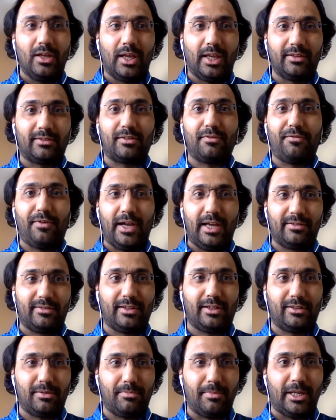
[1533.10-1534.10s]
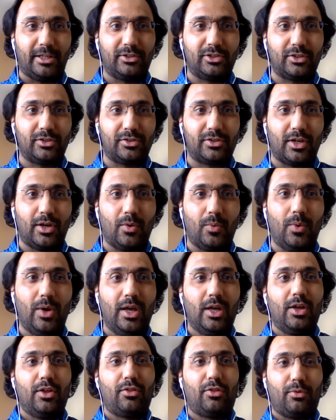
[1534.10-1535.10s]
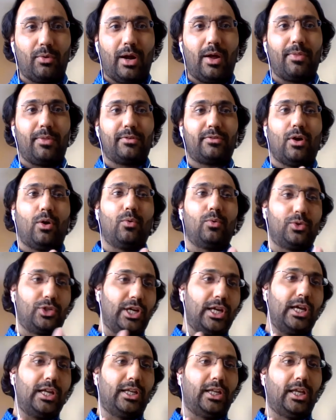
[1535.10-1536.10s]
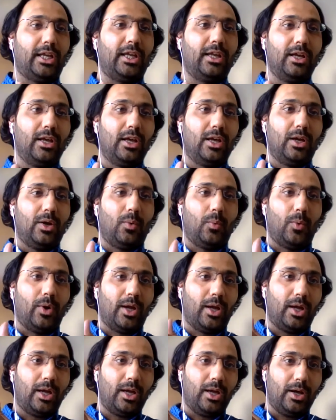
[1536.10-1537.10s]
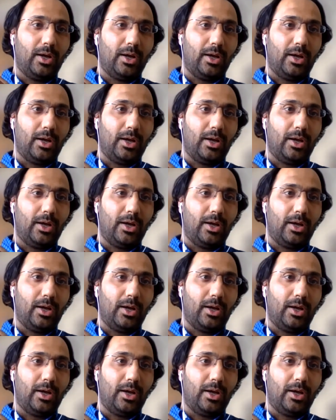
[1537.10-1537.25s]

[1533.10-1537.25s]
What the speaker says: is the first thing to mention. So throughout this whole journey, we're